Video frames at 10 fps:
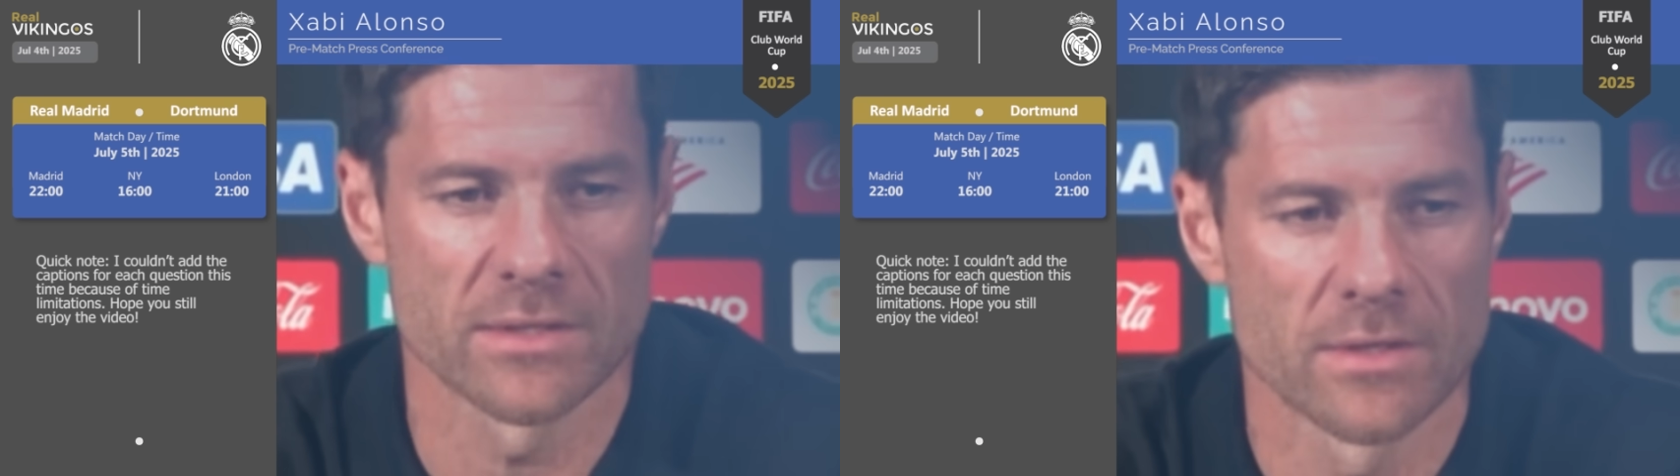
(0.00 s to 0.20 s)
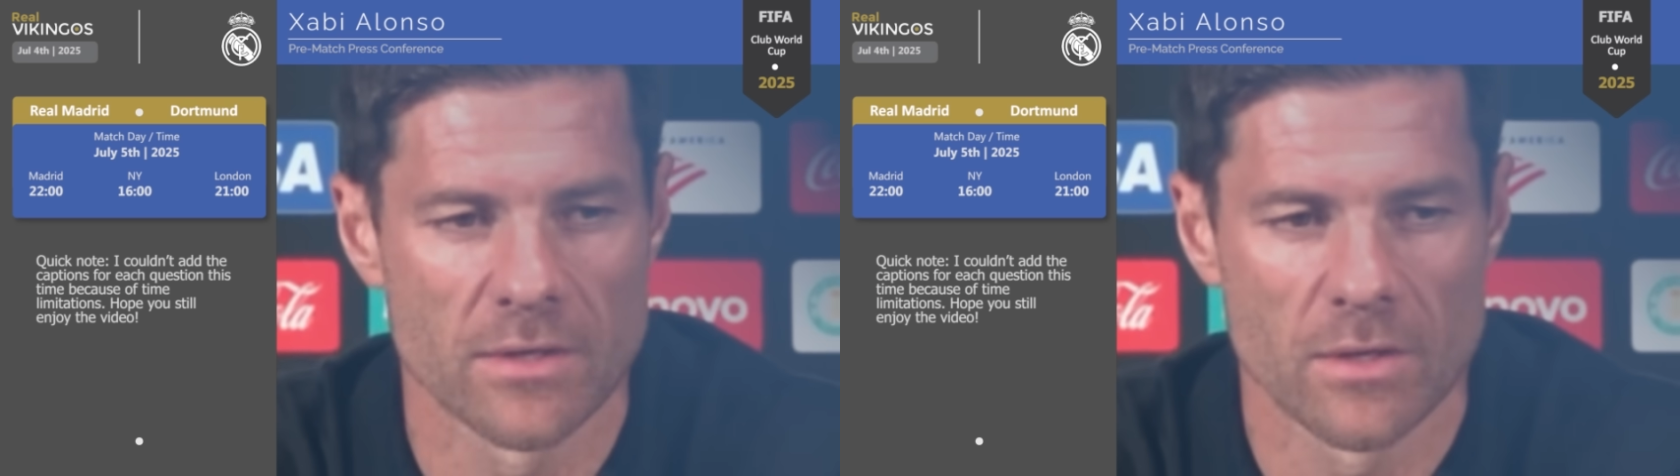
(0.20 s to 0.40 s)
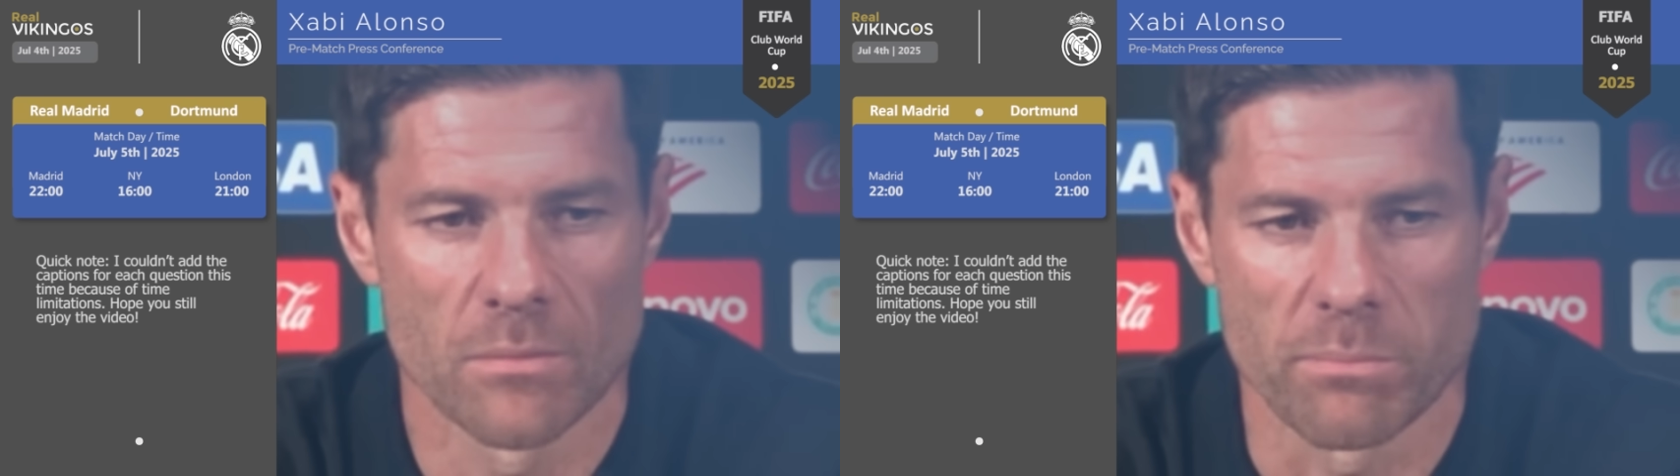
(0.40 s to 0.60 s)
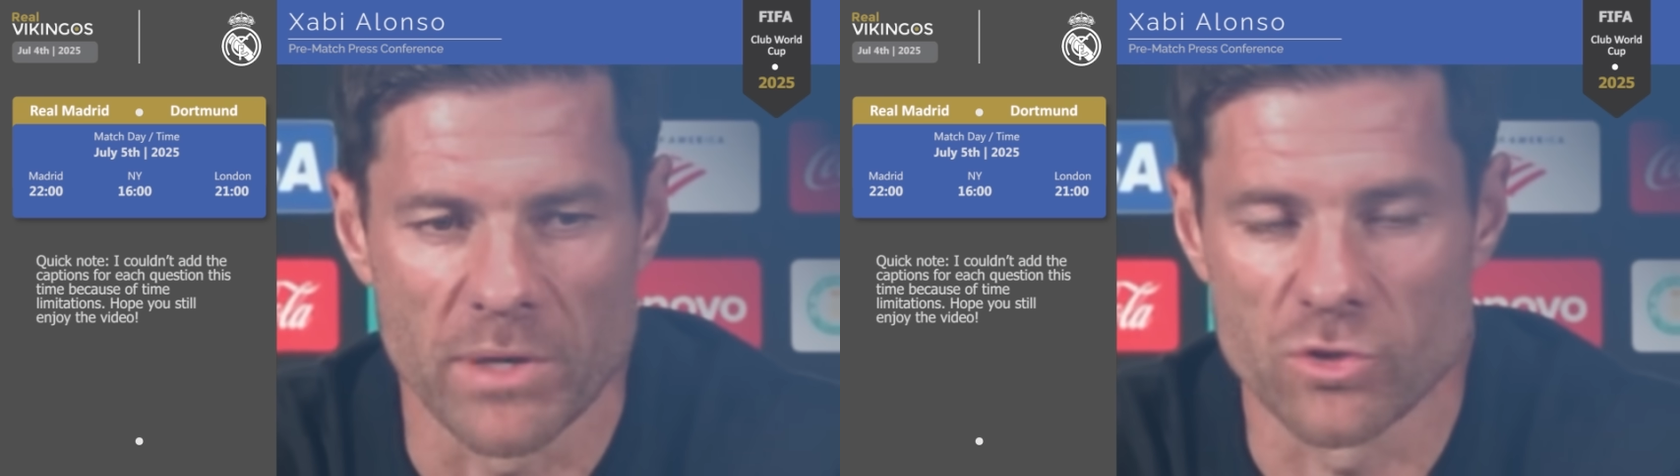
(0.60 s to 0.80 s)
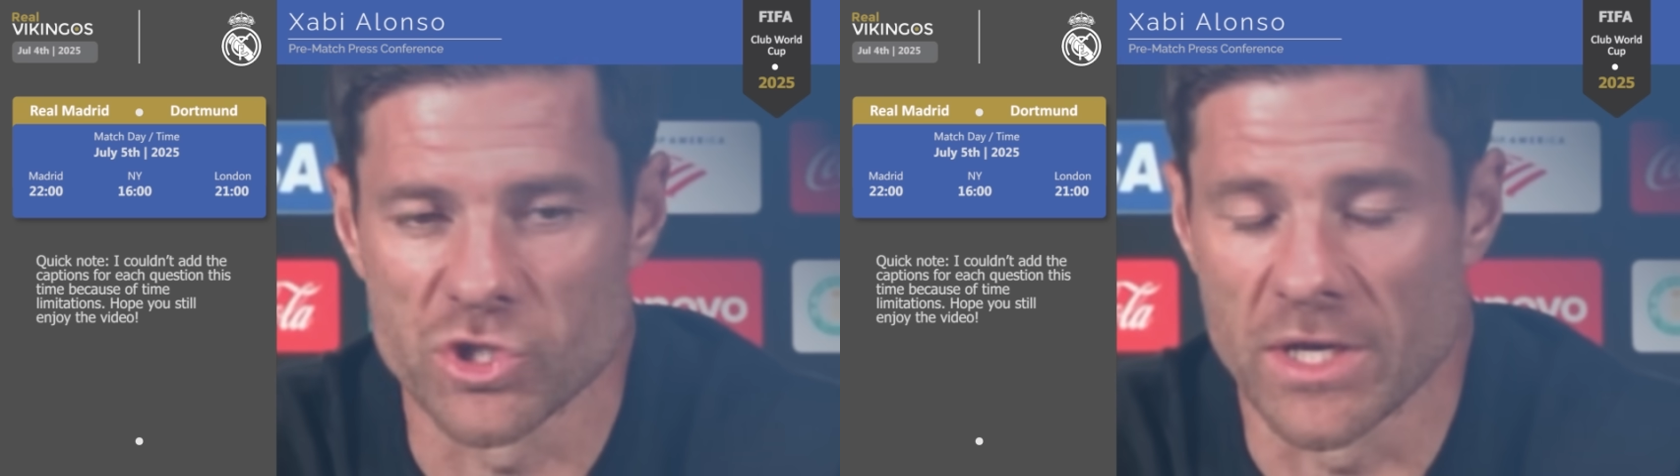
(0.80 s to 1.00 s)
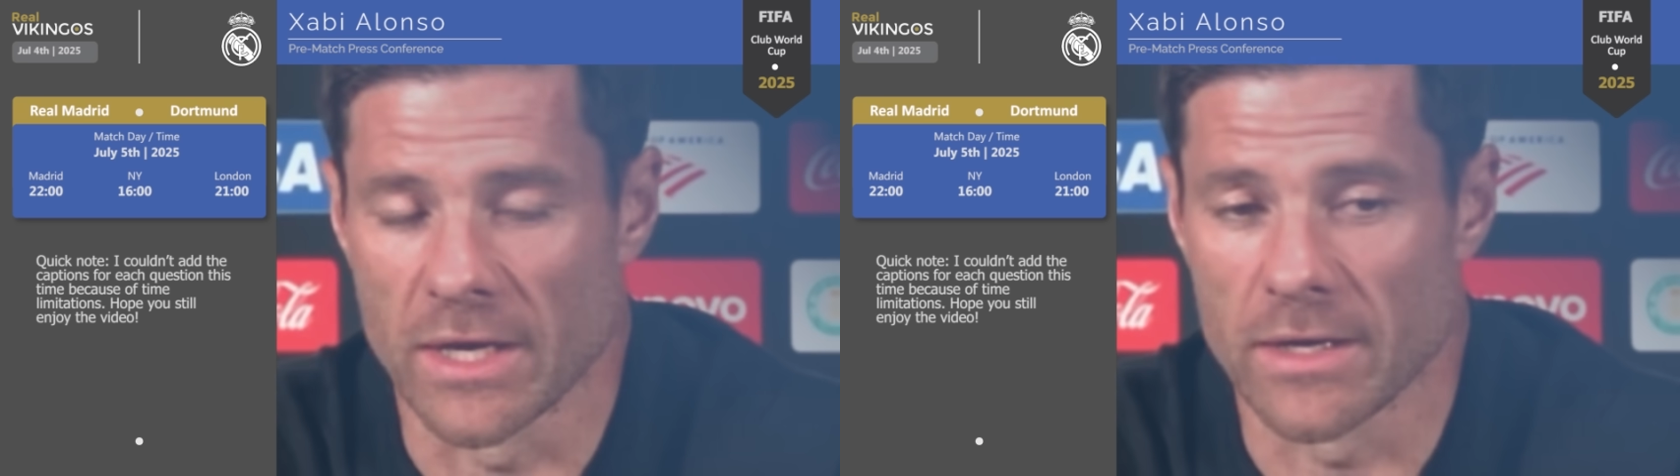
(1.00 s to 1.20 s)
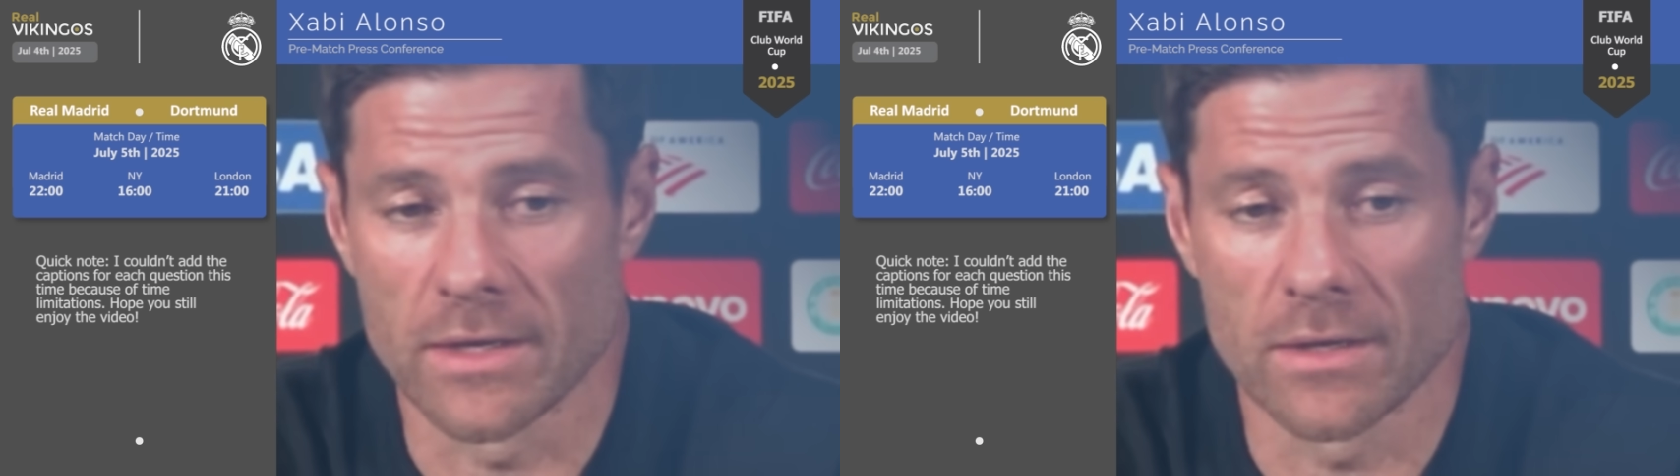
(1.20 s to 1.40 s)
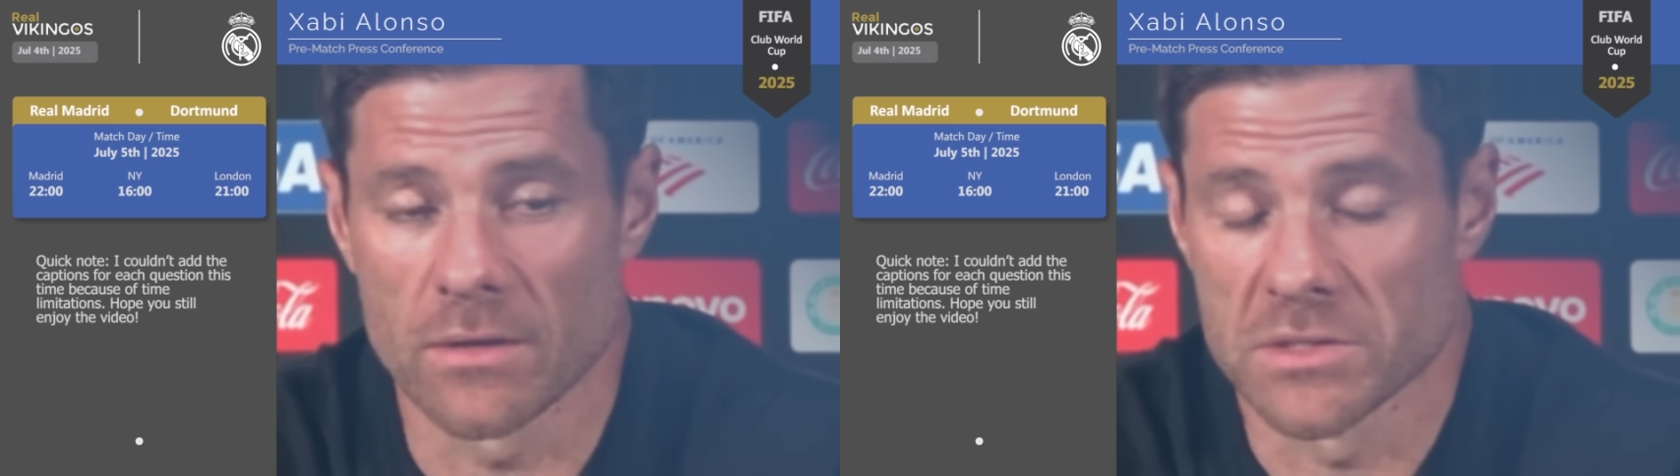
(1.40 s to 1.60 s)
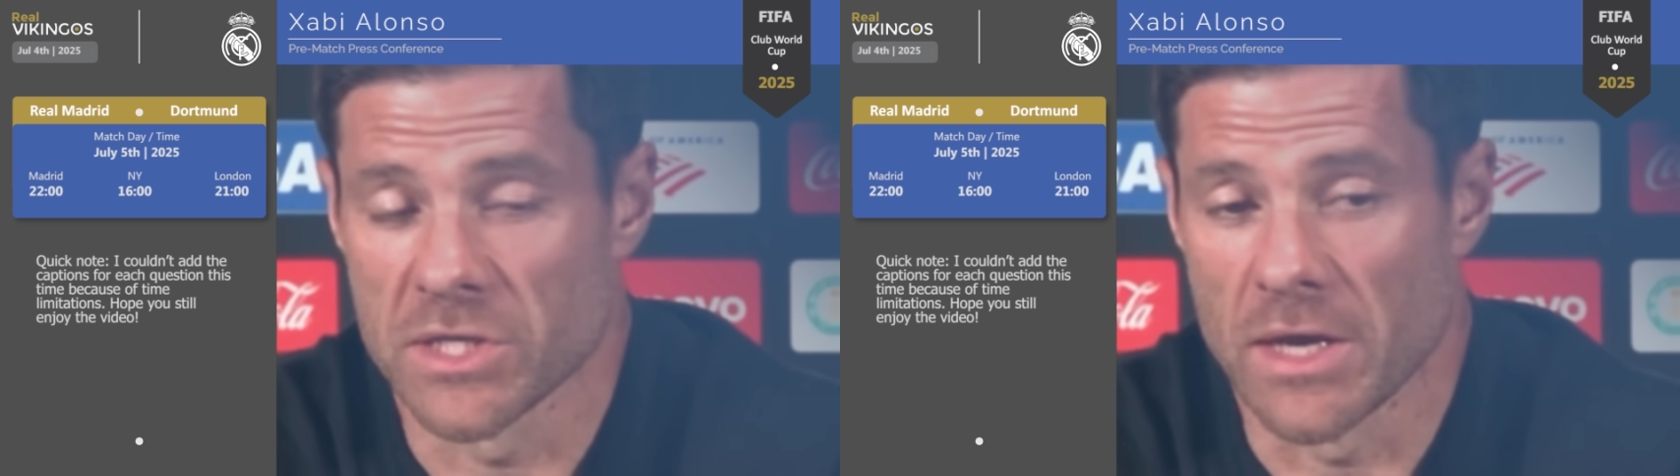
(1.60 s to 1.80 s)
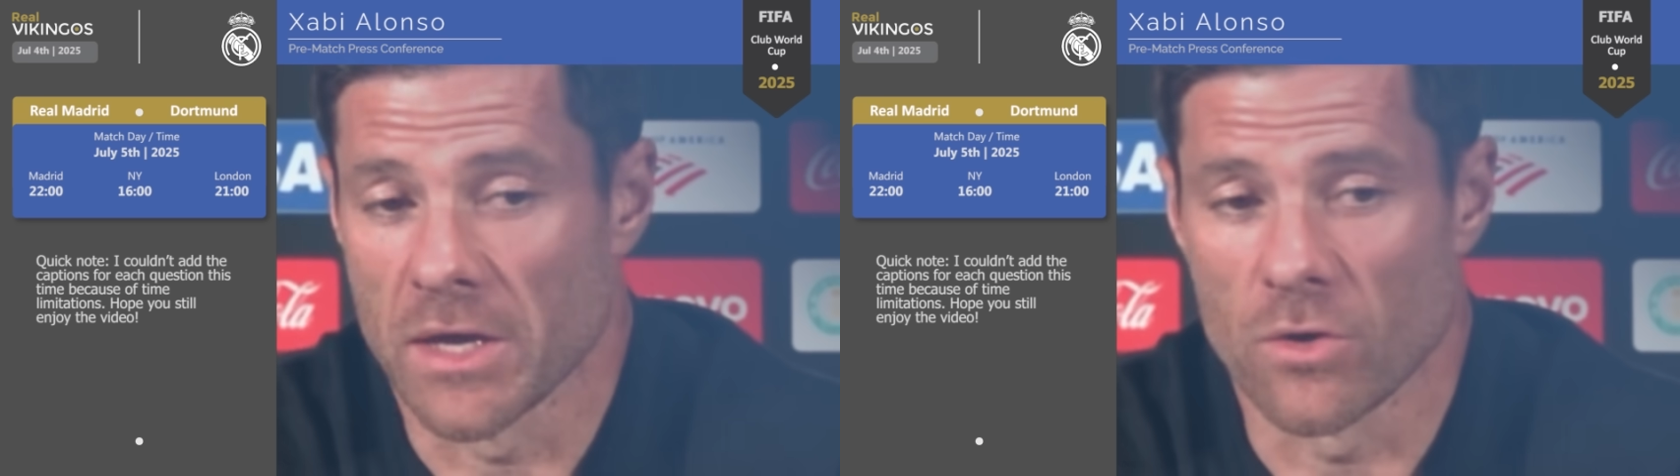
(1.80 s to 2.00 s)
But yes, I do believe that, for
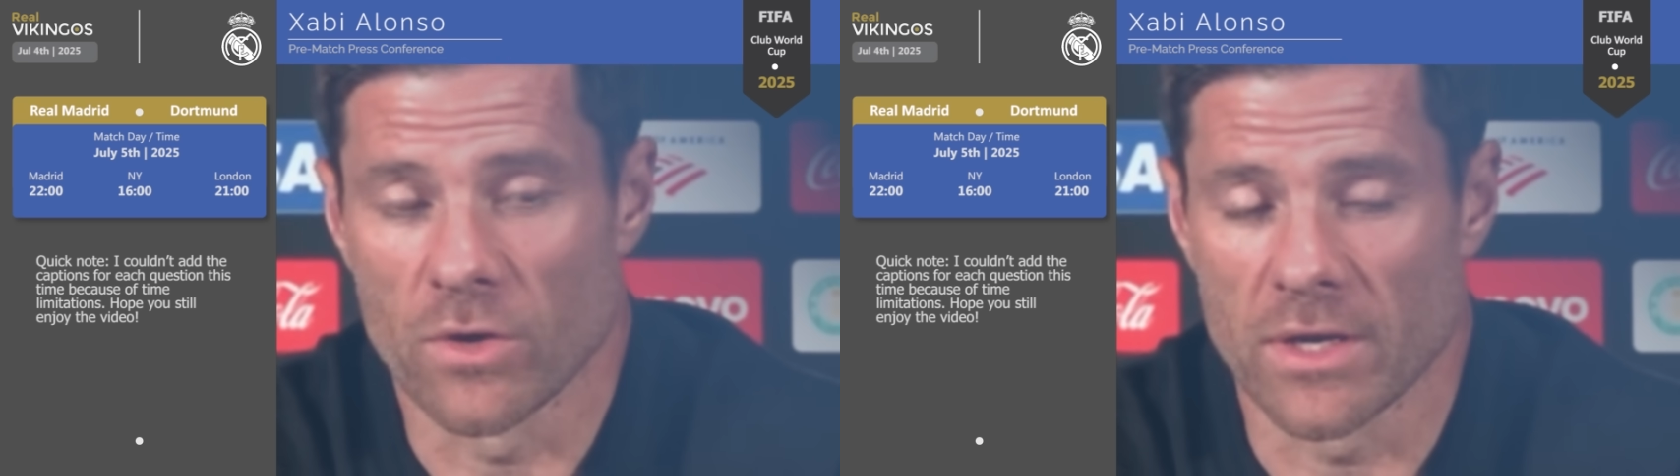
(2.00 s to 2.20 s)
example,